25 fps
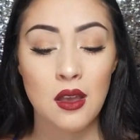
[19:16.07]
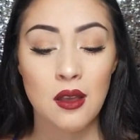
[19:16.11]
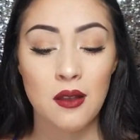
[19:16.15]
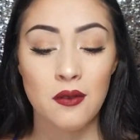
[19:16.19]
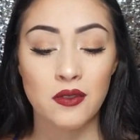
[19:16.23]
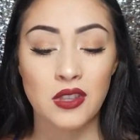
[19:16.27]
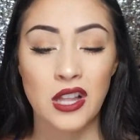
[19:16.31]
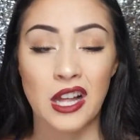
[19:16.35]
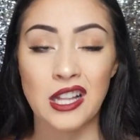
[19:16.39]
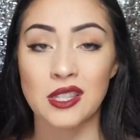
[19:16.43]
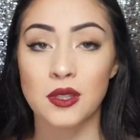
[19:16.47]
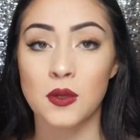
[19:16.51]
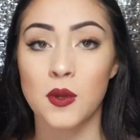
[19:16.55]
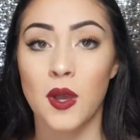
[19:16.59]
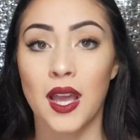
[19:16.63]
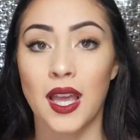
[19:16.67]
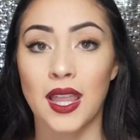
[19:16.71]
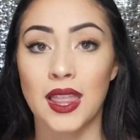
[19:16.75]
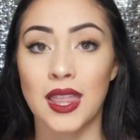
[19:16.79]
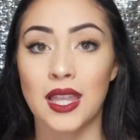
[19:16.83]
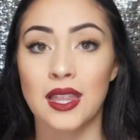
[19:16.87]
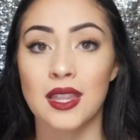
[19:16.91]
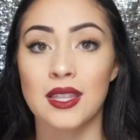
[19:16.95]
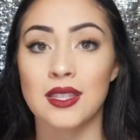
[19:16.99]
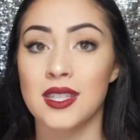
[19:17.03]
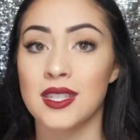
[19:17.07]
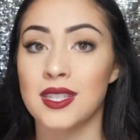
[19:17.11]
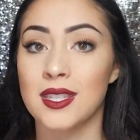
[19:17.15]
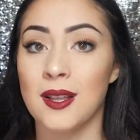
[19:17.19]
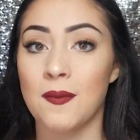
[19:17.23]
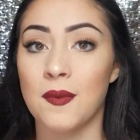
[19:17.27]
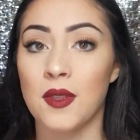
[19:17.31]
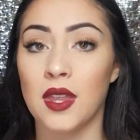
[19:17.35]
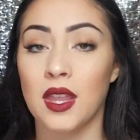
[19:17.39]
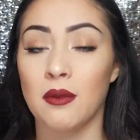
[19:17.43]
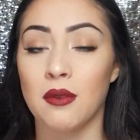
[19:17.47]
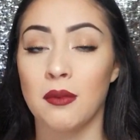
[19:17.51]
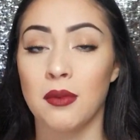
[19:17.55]
That's why I think this is
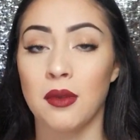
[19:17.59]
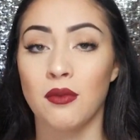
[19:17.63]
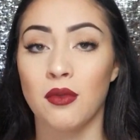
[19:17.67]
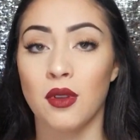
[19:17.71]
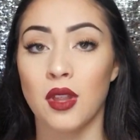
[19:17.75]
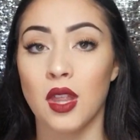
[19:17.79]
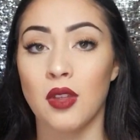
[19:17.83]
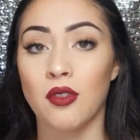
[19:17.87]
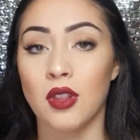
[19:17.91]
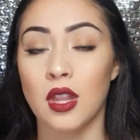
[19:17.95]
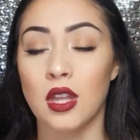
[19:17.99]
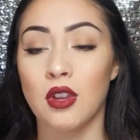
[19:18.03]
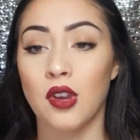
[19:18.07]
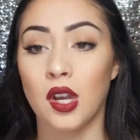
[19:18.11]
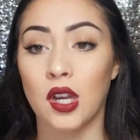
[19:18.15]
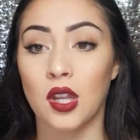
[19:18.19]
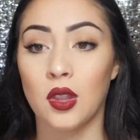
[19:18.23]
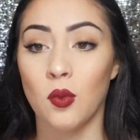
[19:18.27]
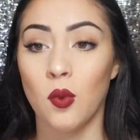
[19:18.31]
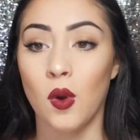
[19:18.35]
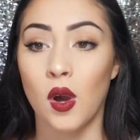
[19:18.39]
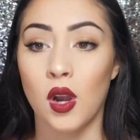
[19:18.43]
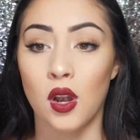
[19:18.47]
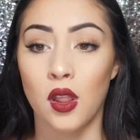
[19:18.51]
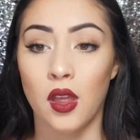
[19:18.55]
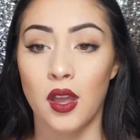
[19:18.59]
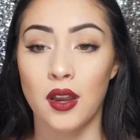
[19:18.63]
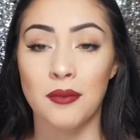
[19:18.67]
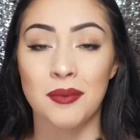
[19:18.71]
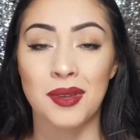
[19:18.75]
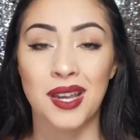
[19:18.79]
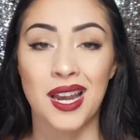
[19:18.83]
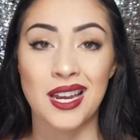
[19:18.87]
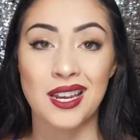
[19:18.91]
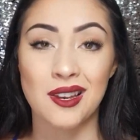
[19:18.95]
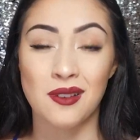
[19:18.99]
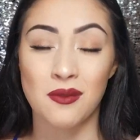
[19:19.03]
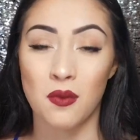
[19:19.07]
something that would be really great in the waterline, but
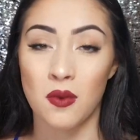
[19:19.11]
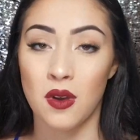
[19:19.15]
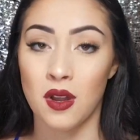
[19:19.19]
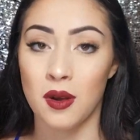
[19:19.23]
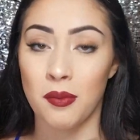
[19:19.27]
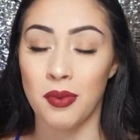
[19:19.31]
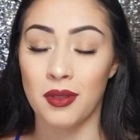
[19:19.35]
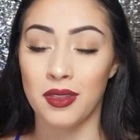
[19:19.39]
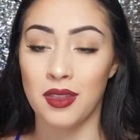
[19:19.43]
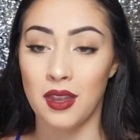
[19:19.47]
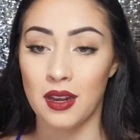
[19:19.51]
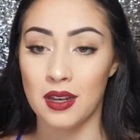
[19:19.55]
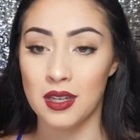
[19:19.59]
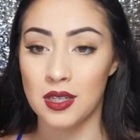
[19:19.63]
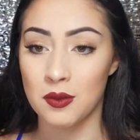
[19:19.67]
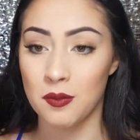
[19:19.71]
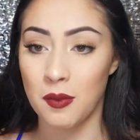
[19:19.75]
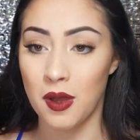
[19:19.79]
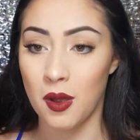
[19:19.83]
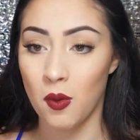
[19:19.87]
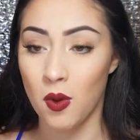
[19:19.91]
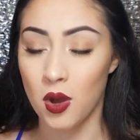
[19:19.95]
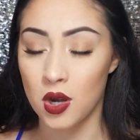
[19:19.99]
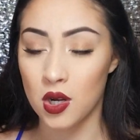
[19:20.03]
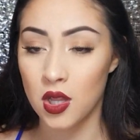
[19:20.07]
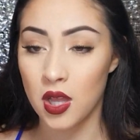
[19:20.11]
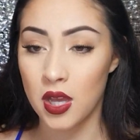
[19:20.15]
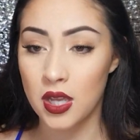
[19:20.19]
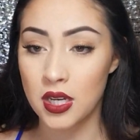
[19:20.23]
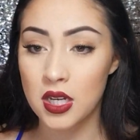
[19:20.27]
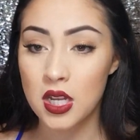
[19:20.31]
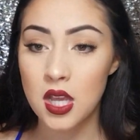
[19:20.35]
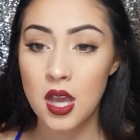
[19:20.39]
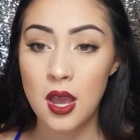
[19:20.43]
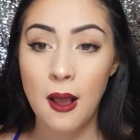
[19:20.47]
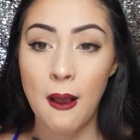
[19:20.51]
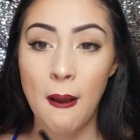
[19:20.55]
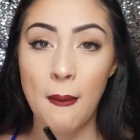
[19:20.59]
I didn't want to put that into my waterline
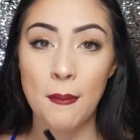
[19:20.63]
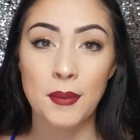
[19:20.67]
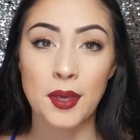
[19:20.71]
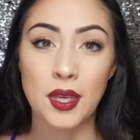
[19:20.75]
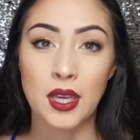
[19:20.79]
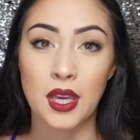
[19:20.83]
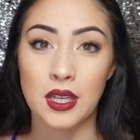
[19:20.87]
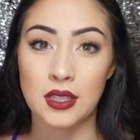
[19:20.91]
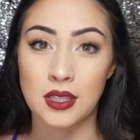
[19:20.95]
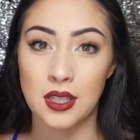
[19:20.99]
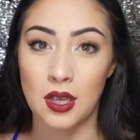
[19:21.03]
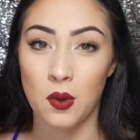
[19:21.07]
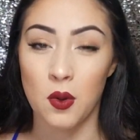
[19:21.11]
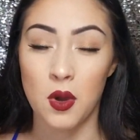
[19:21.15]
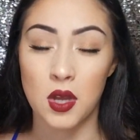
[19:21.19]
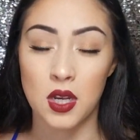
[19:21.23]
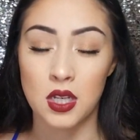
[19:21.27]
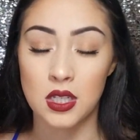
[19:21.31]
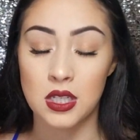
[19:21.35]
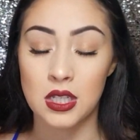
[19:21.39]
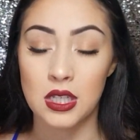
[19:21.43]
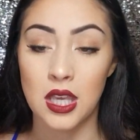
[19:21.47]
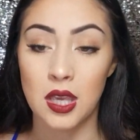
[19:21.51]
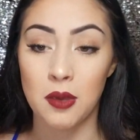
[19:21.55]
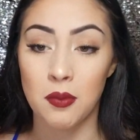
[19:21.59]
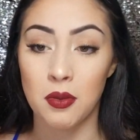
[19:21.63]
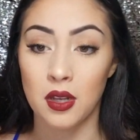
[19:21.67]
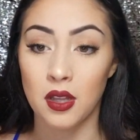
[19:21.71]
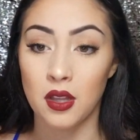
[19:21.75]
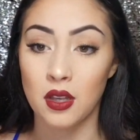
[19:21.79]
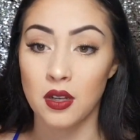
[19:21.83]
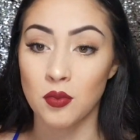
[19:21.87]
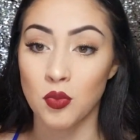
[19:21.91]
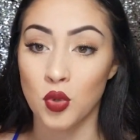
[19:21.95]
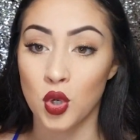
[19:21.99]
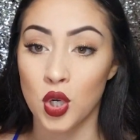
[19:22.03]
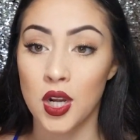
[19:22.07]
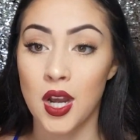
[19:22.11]
because I wanted to keep it a little
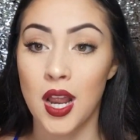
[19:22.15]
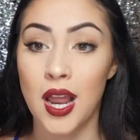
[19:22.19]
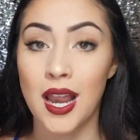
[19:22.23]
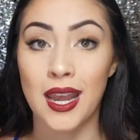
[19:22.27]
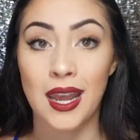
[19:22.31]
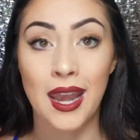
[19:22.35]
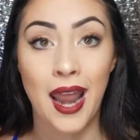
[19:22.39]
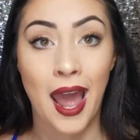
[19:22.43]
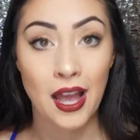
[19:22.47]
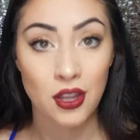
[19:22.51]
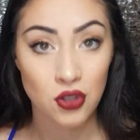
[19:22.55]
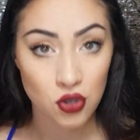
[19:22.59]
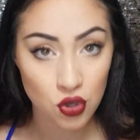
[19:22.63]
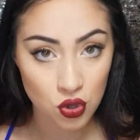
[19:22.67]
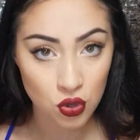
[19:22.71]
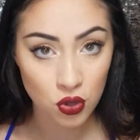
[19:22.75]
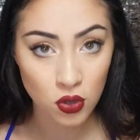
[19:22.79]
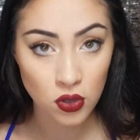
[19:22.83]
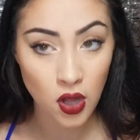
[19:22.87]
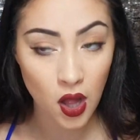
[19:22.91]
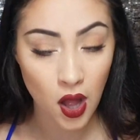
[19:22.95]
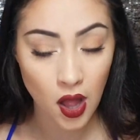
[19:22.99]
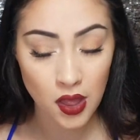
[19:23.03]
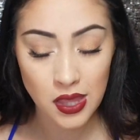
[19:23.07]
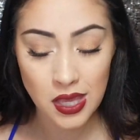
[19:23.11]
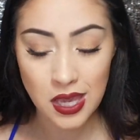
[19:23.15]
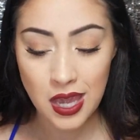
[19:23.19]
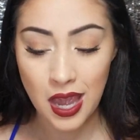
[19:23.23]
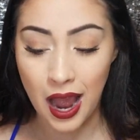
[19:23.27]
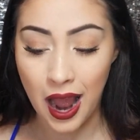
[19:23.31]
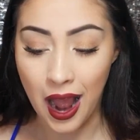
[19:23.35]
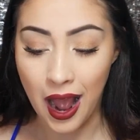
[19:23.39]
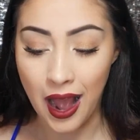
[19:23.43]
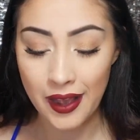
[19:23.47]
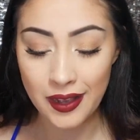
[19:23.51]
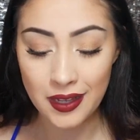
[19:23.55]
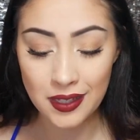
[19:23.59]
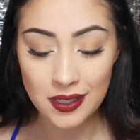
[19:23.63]
more natural on the
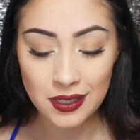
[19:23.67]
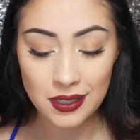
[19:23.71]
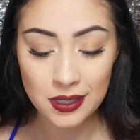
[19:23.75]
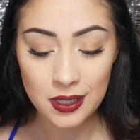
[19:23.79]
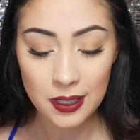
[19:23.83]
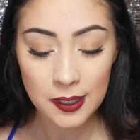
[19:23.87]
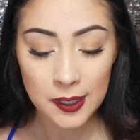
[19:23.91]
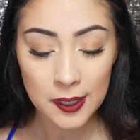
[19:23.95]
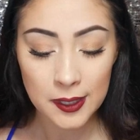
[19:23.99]
eyes.